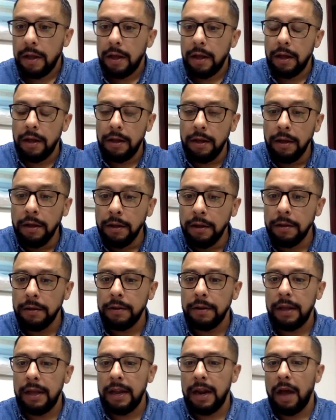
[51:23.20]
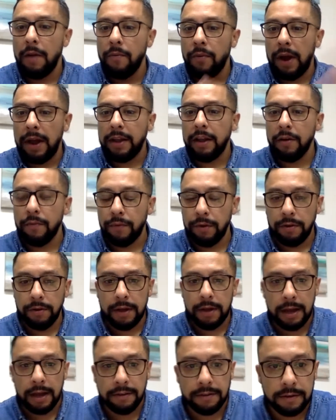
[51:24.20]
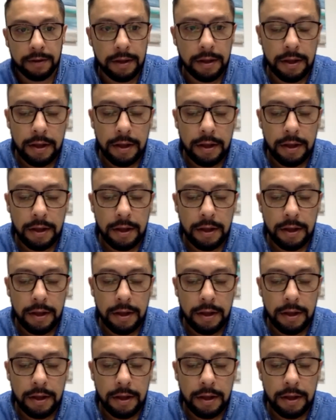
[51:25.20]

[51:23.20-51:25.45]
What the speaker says: And I'm right here for you guys.